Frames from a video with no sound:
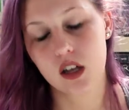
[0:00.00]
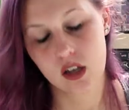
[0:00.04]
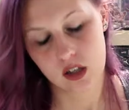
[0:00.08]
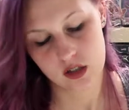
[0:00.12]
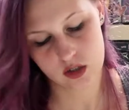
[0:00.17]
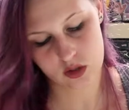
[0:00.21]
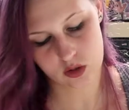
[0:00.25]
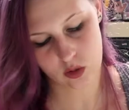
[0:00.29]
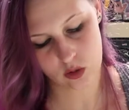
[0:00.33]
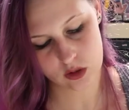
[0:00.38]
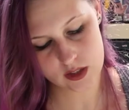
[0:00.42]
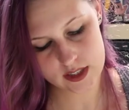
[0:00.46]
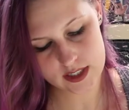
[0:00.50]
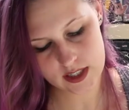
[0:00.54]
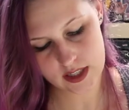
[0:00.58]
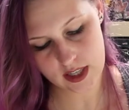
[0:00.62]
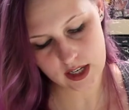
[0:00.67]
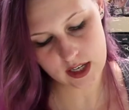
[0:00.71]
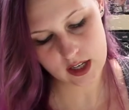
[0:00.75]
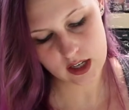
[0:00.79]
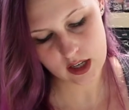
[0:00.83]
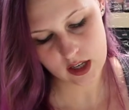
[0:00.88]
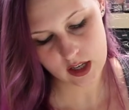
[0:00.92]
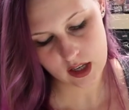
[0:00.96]
stores
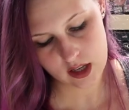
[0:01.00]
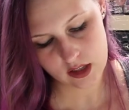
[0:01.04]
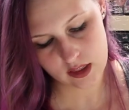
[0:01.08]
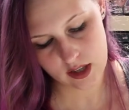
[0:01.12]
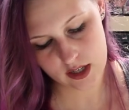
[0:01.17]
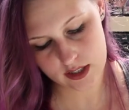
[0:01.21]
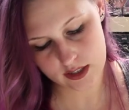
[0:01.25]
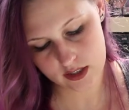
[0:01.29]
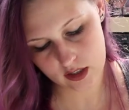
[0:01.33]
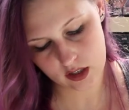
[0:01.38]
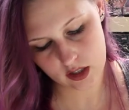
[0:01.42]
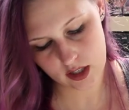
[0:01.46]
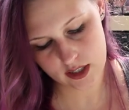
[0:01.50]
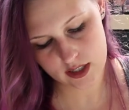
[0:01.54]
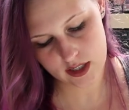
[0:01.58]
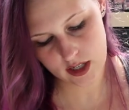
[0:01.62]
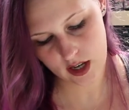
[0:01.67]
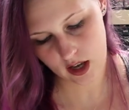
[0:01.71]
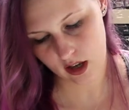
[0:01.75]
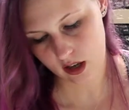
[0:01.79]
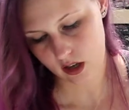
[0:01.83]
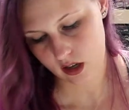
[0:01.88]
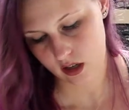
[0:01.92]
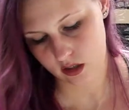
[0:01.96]
think that it's a good
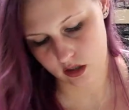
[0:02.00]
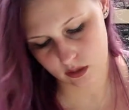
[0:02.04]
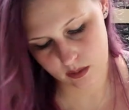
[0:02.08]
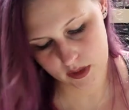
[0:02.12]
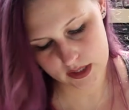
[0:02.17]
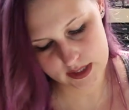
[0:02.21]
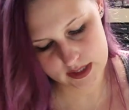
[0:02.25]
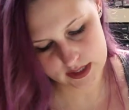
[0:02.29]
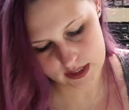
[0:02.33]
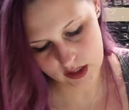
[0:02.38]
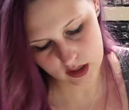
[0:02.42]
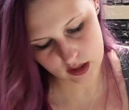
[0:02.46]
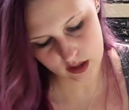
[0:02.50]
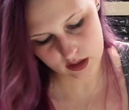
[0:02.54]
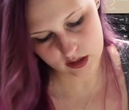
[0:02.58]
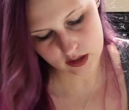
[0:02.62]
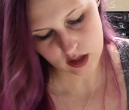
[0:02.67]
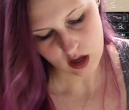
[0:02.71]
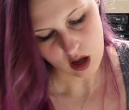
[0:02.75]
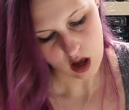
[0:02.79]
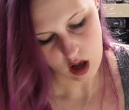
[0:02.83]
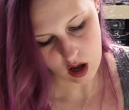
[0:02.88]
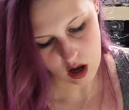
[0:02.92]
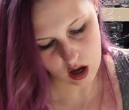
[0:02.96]
idea to put stickers